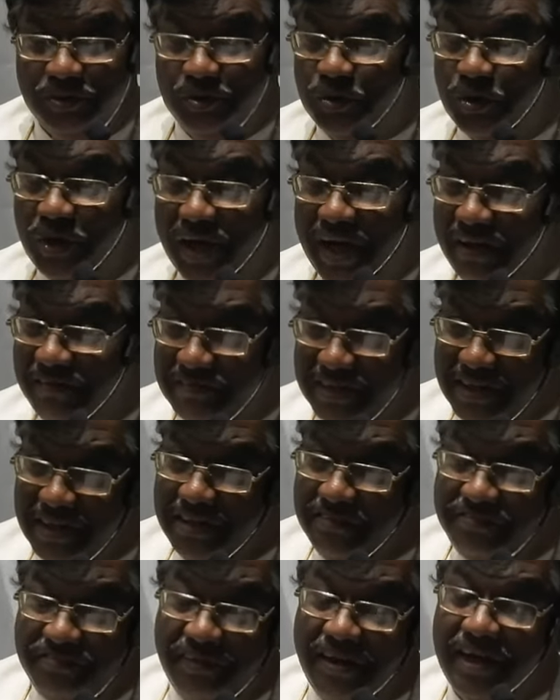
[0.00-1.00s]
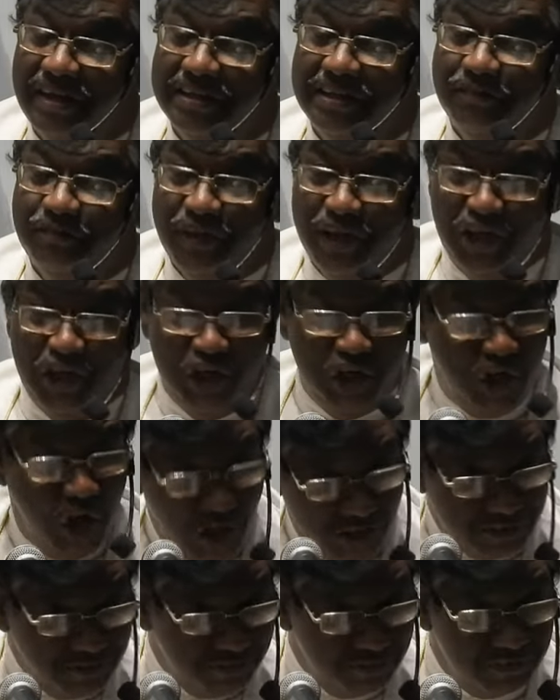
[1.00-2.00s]
Your Heavenly Father will
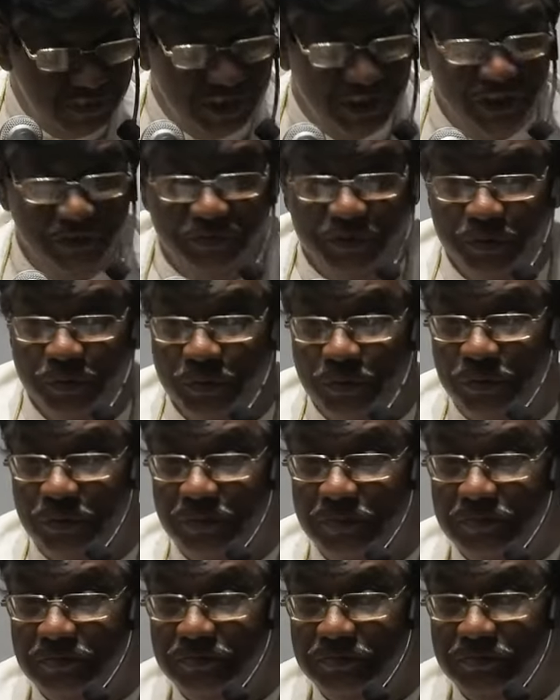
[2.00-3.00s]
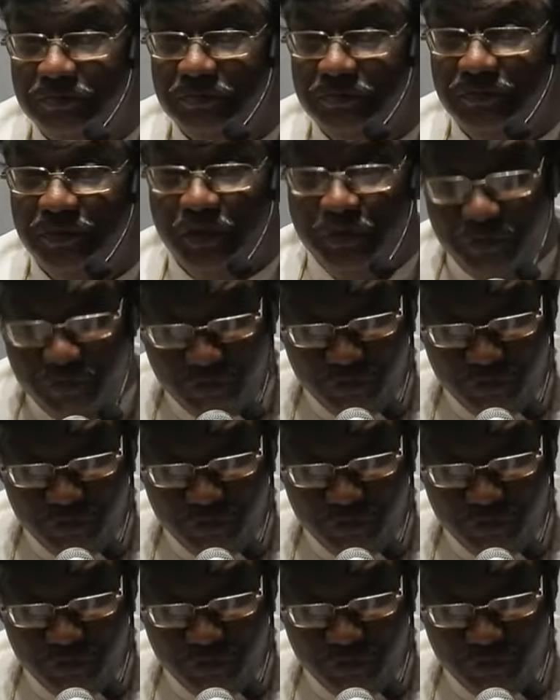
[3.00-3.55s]
not forgive you if